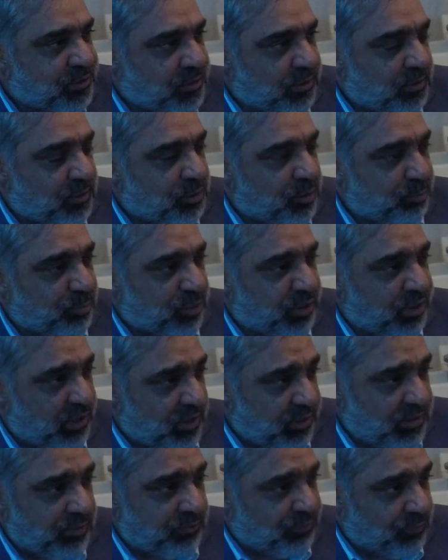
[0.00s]
the
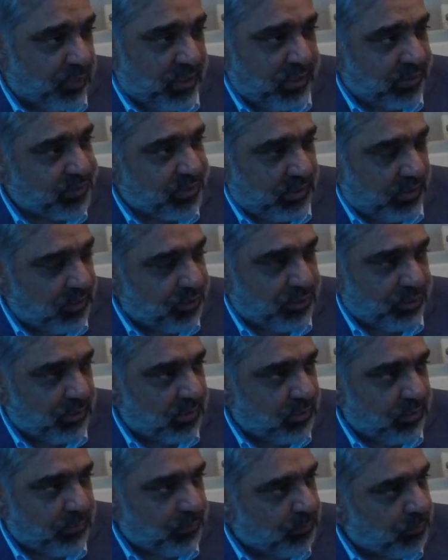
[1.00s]
potential for SA
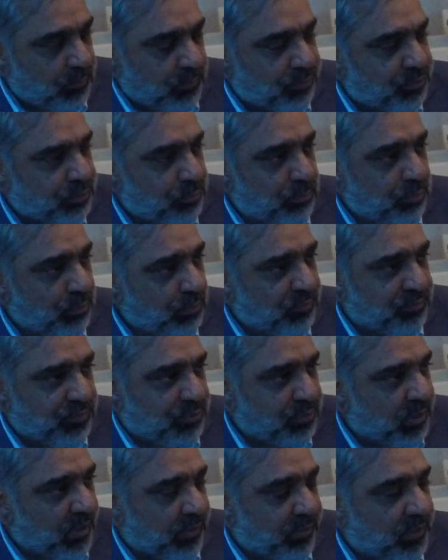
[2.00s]
to move
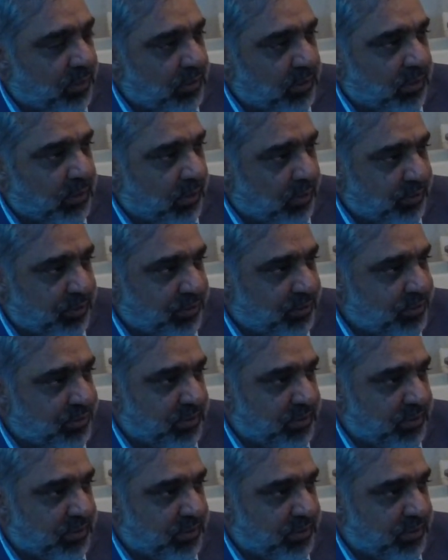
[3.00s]
to other countries,